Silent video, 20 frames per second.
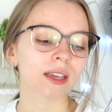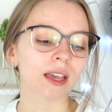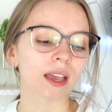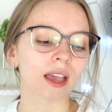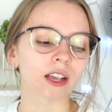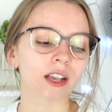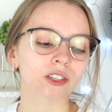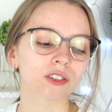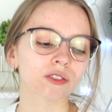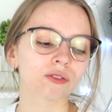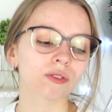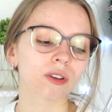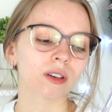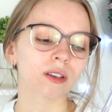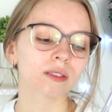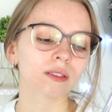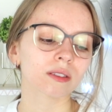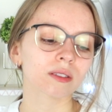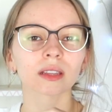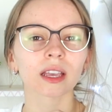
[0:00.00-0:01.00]

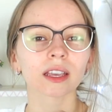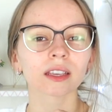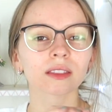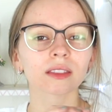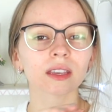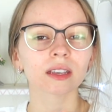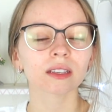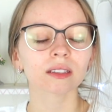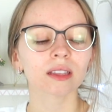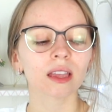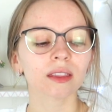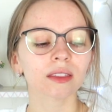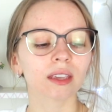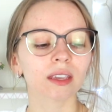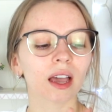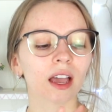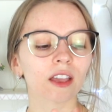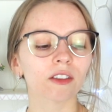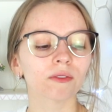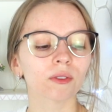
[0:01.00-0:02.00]
extras, like things that the
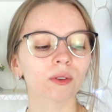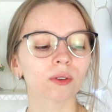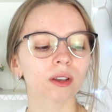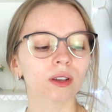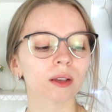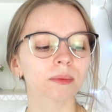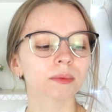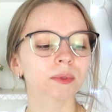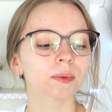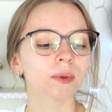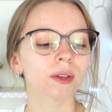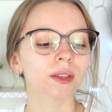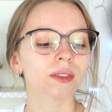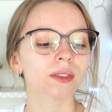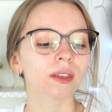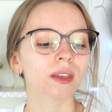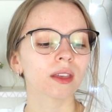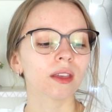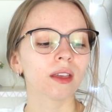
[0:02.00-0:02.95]
iPhone comes with.